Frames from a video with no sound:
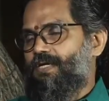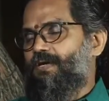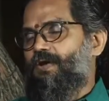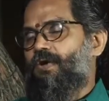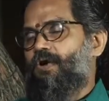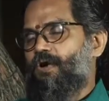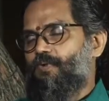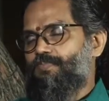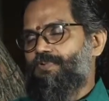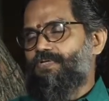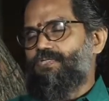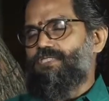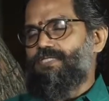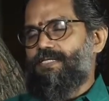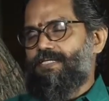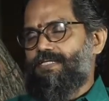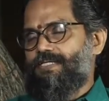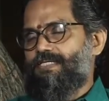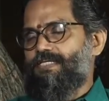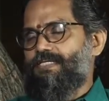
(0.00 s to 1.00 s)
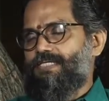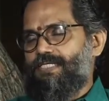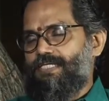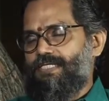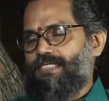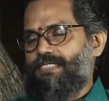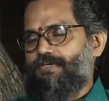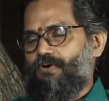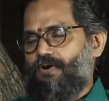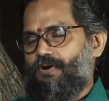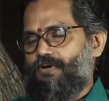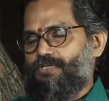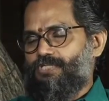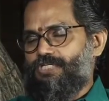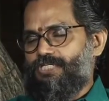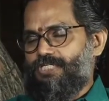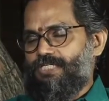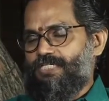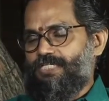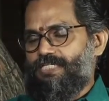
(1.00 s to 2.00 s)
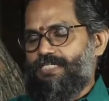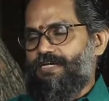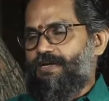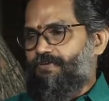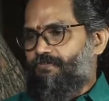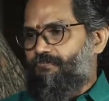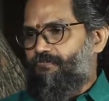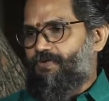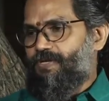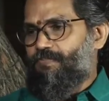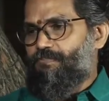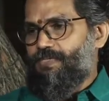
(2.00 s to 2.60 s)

Obviously, he or she will be